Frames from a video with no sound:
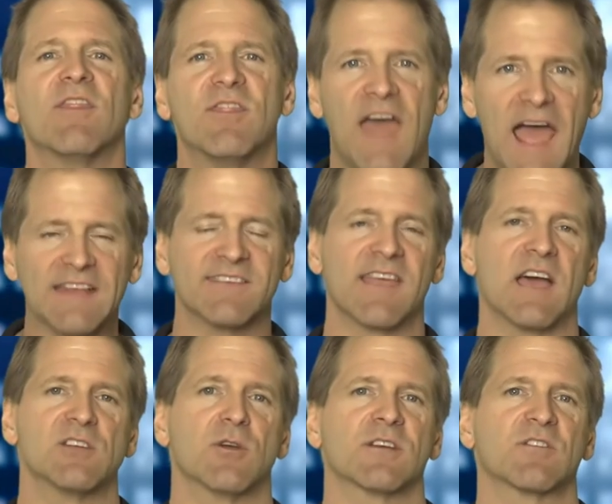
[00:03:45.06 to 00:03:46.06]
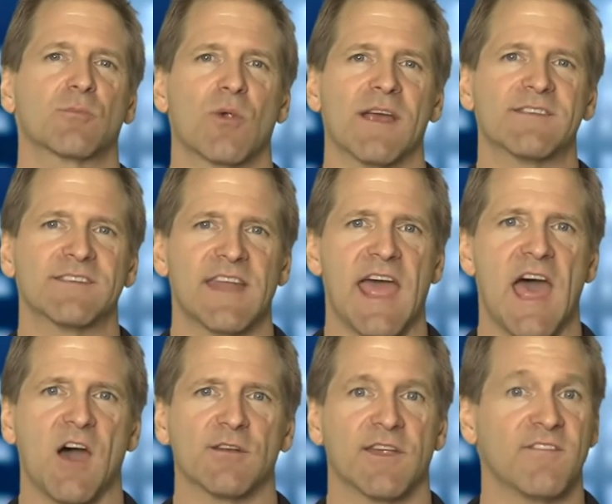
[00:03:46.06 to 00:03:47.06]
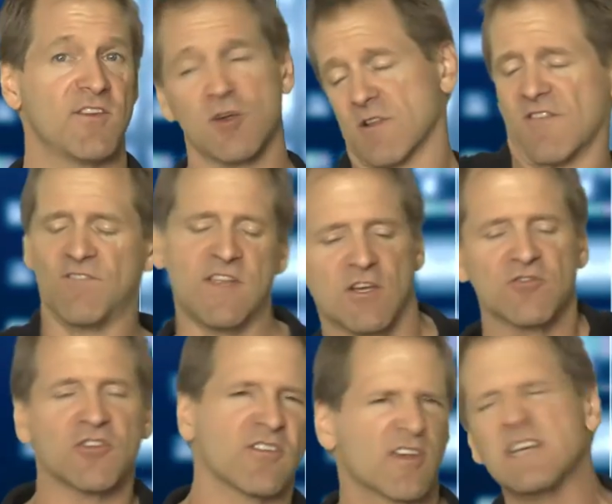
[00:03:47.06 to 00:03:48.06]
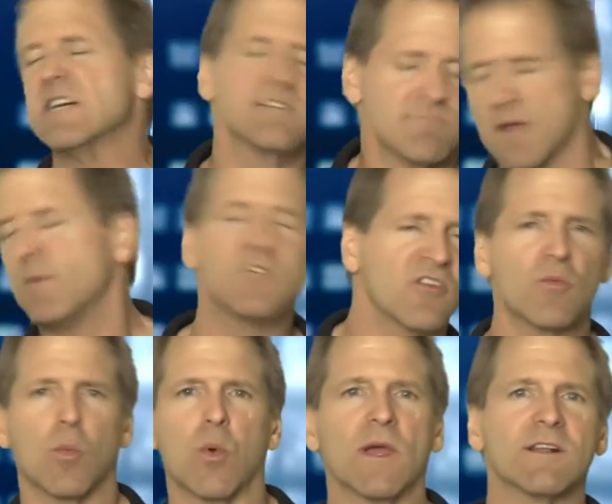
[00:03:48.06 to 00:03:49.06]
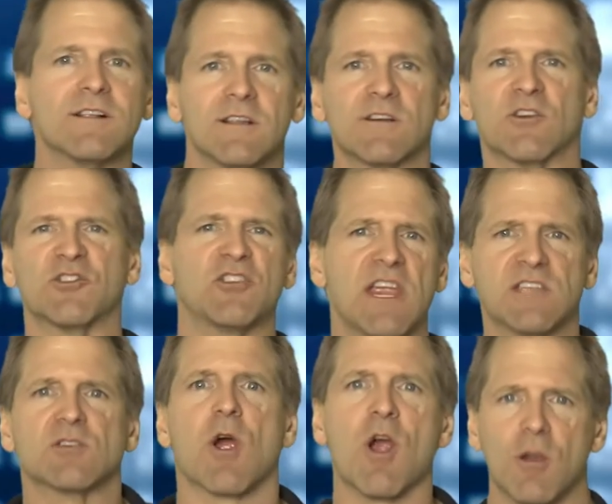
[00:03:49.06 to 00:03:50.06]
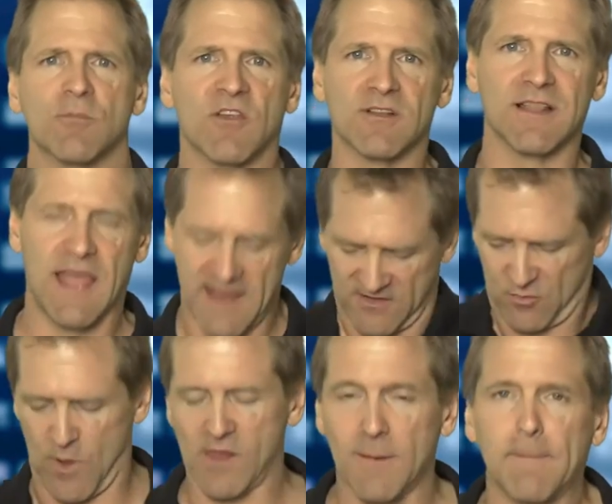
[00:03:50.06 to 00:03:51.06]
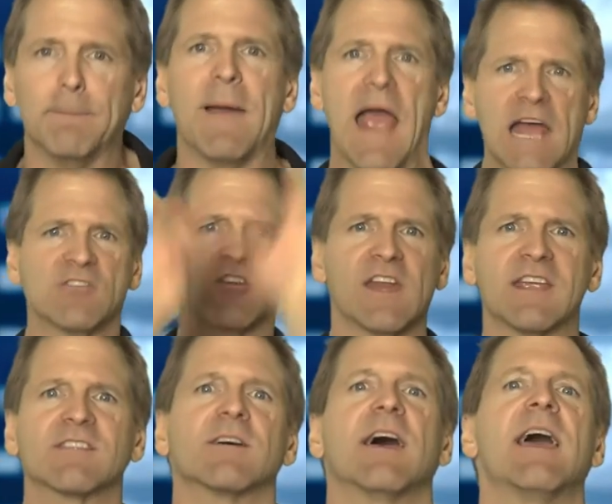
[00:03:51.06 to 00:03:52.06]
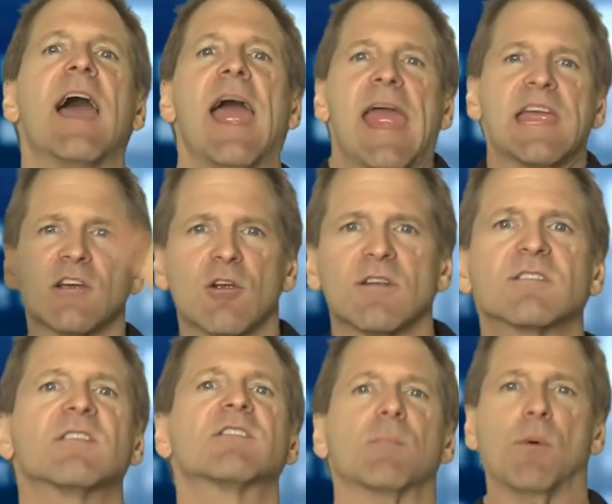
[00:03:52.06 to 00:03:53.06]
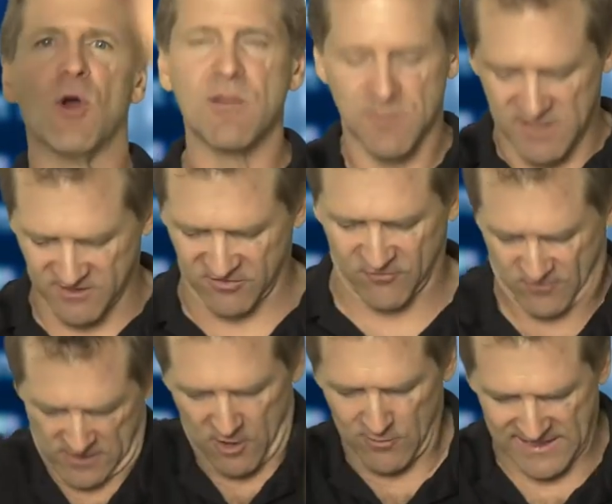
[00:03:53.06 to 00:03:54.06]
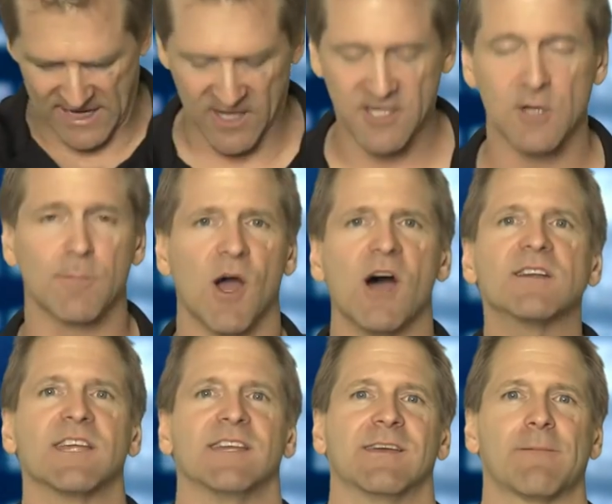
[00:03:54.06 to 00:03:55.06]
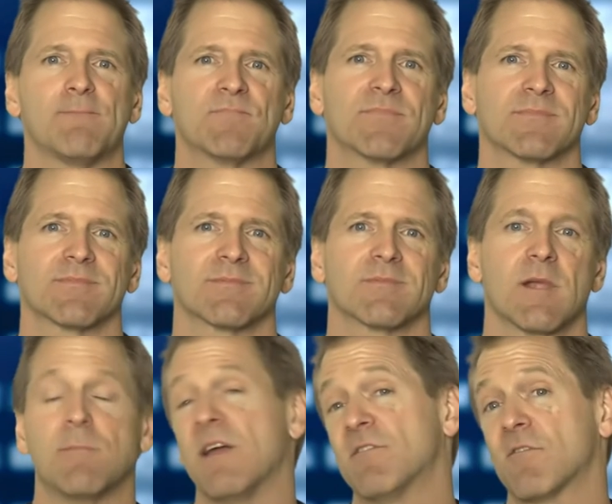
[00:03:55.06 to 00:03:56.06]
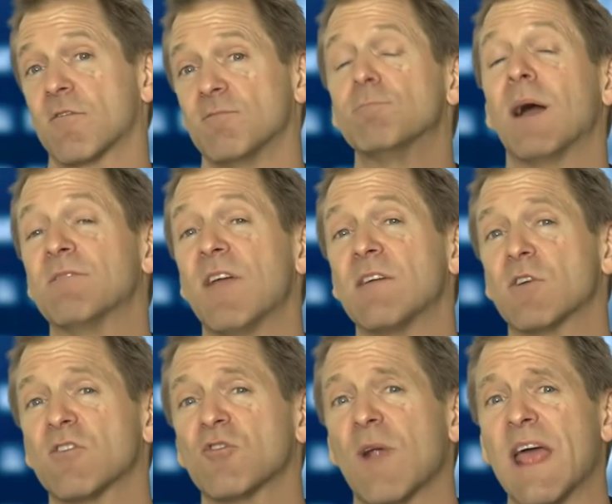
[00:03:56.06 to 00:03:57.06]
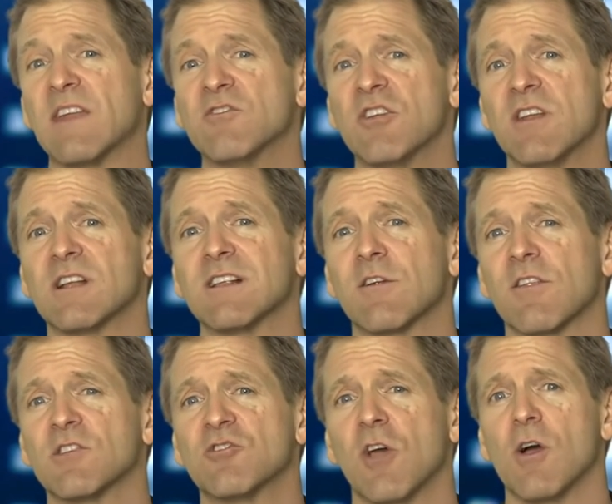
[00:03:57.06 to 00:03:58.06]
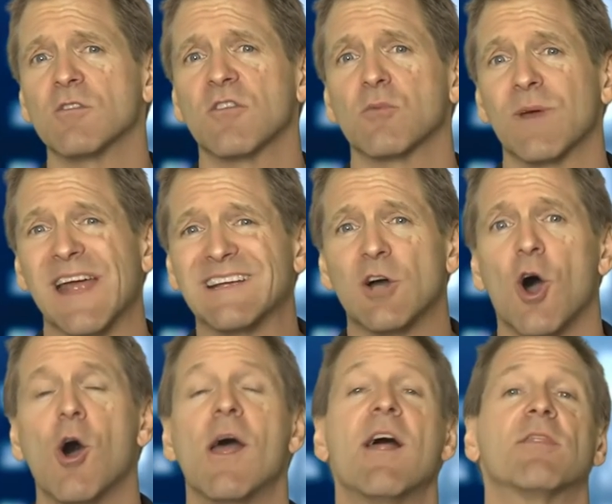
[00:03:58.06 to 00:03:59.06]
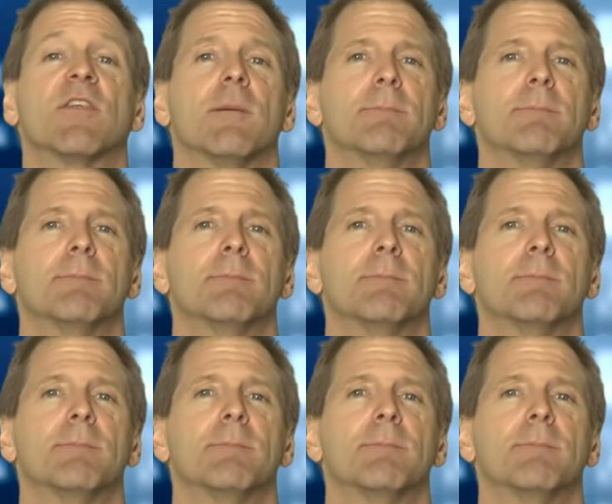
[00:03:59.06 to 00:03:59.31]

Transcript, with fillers: That's how you express it out. If you're in the field, just maybe just wiggle or shake your arms and legs while imagining the anger and disappointment is flowing out of your body. My, my favorite strategy to clear the chokes is what I call the